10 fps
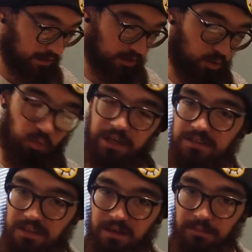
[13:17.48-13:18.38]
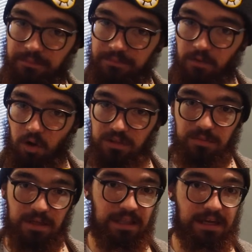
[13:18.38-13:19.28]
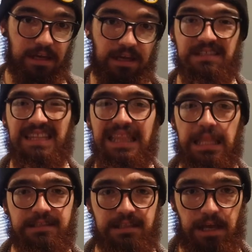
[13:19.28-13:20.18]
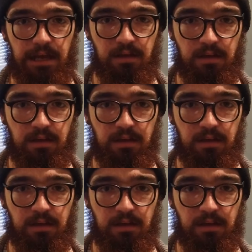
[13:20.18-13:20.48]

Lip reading: Wisdom ultimately is listening.